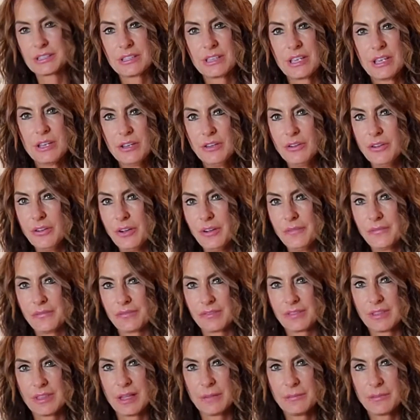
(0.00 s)
So
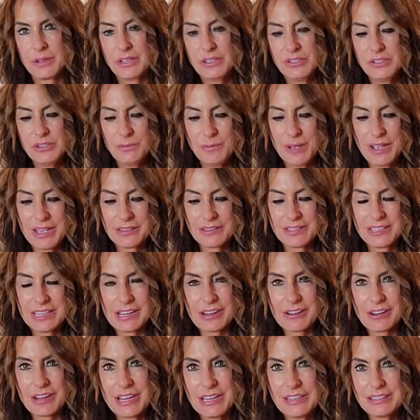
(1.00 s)
gonna do my
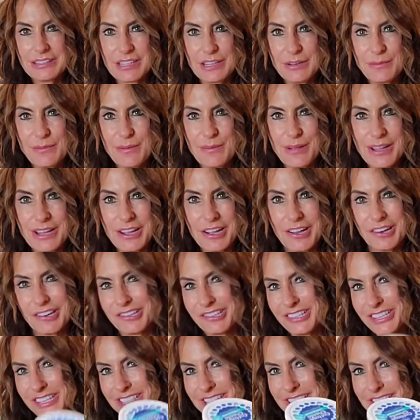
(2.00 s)
dairy, it's gonna be my
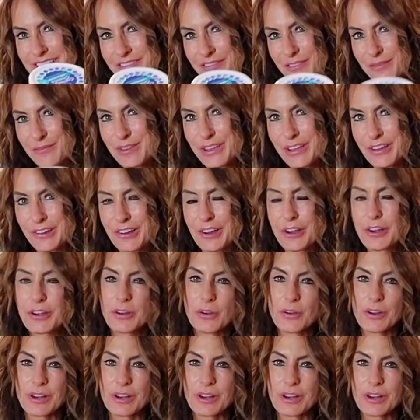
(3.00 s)
cottage cheese that's from yogurt